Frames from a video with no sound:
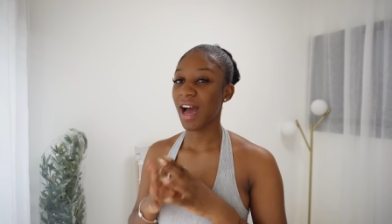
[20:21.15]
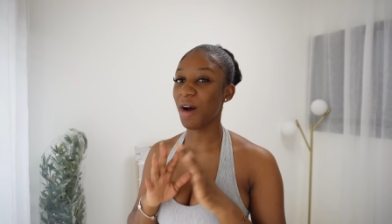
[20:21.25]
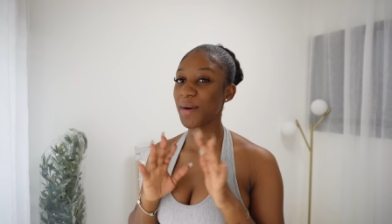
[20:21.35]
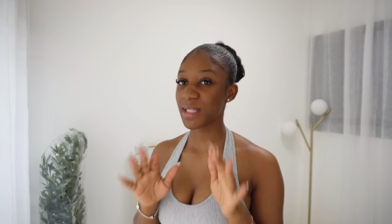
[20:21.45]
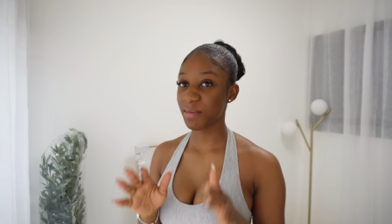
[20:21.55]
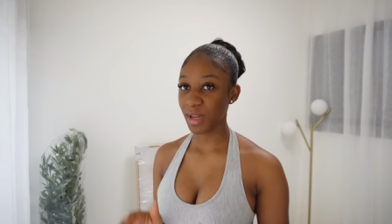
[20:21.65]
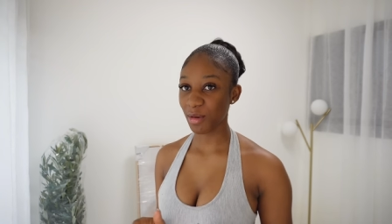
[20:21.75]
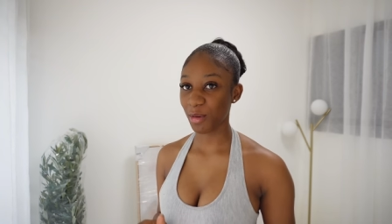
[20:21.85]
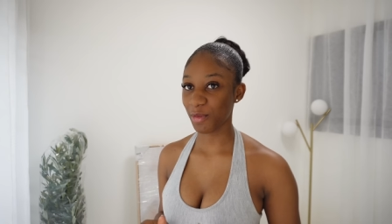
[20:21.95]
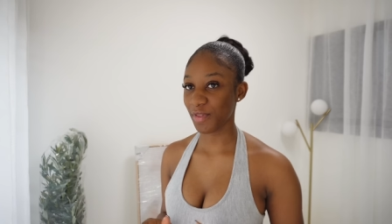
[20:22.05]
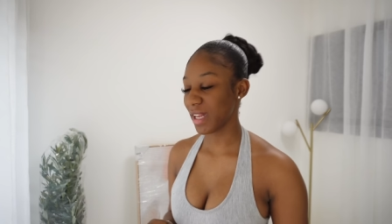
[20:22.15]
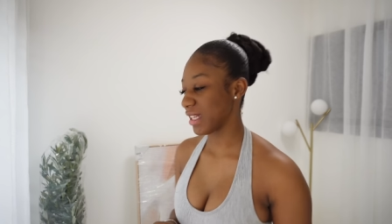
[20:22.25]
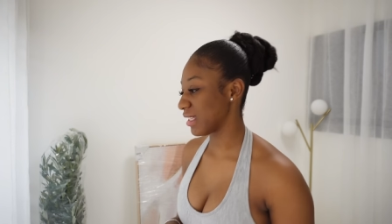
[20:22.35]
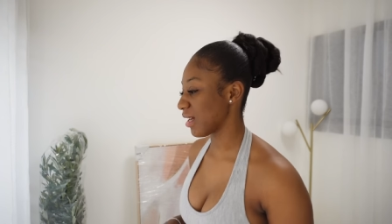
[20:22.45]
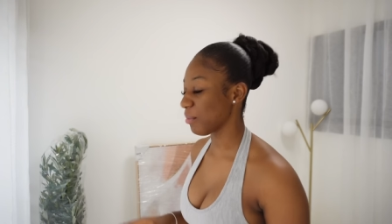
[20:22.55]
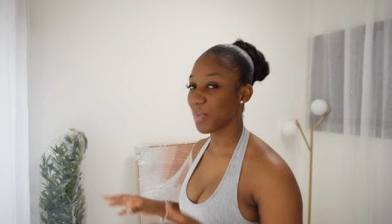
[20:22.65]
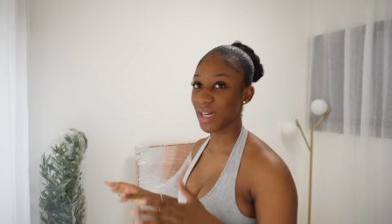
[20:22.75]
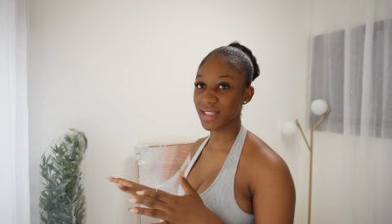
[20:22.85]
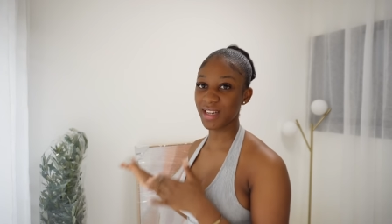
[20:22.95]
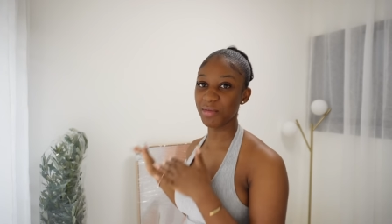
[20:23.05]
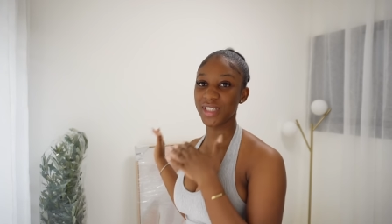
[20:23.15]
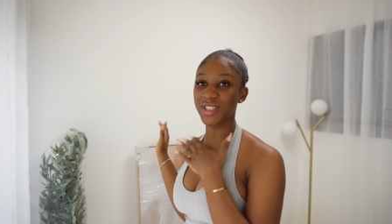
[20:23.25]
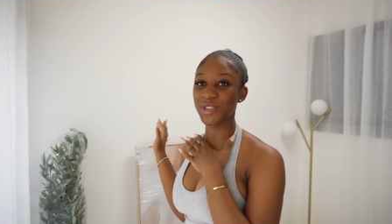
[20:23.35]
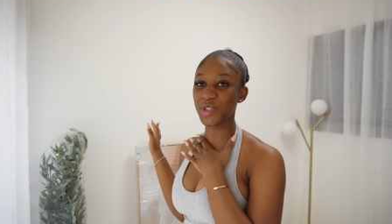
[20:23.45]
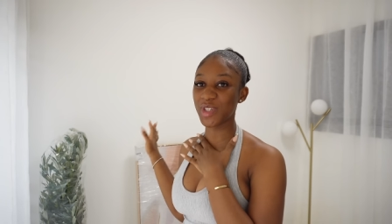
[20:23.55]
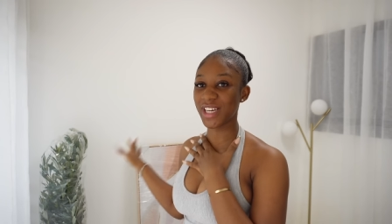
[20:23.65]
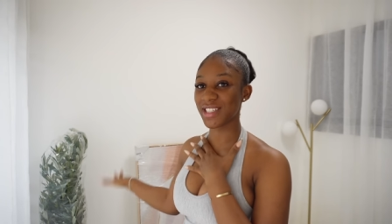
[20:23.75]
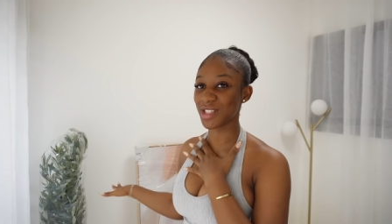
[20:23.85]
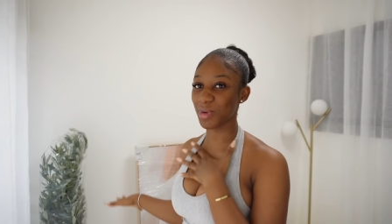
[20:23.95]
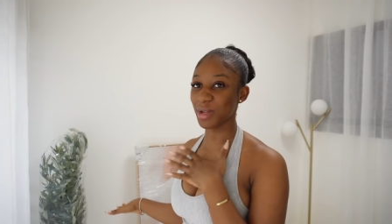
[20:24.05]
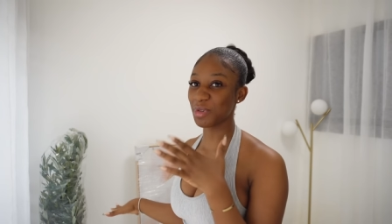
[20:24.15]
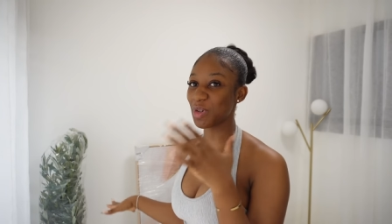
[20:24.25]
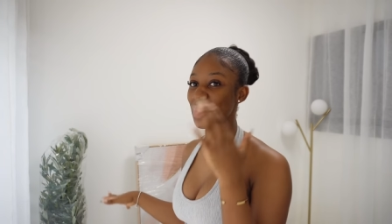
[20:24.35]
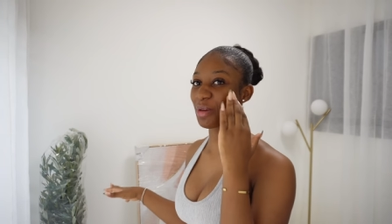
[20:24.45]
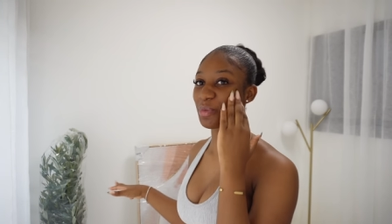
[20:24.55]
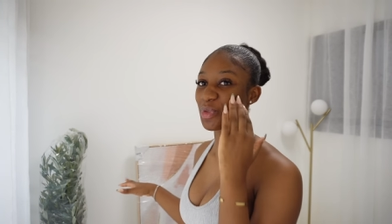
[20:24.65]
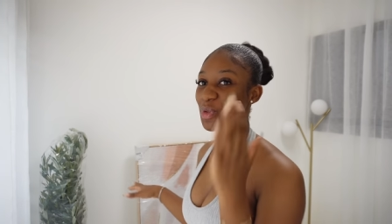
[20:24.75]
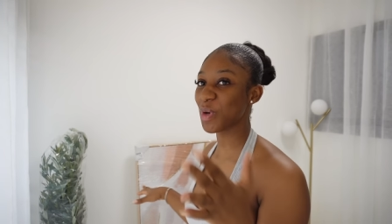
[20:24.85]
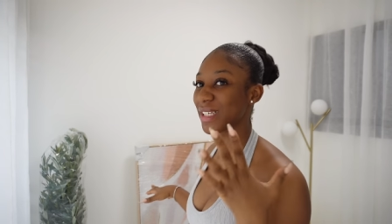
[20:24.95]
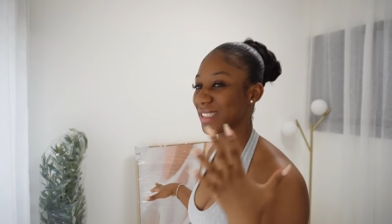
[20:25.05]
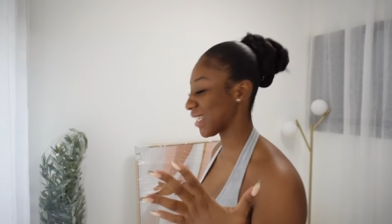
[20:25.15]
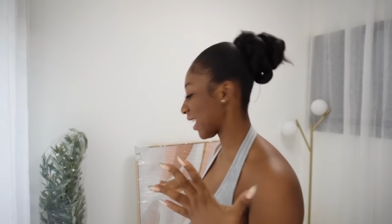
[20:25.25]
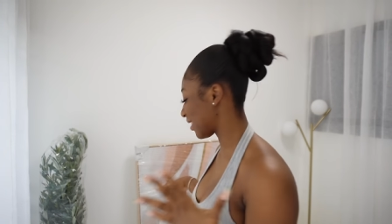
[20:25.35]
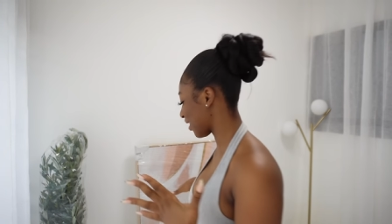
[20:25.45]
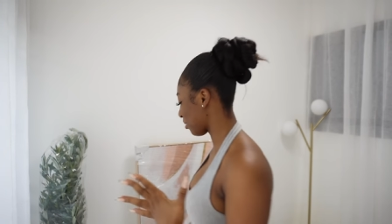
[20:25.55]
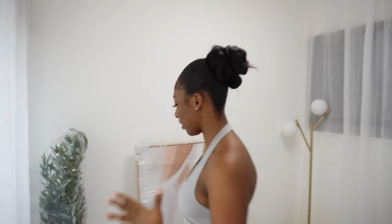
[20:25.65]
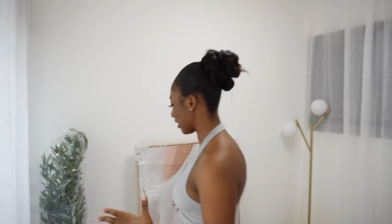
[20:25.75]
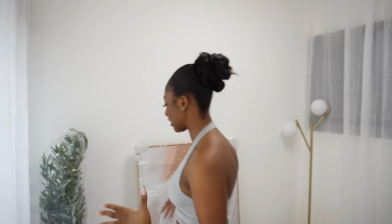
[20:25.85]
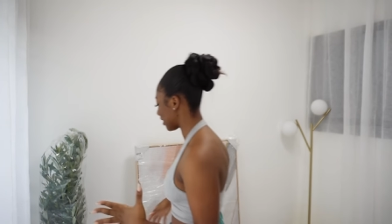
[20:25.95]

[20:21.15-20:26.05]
I'll explain all of that later. But let me just show you guys this plant because I'm so excited about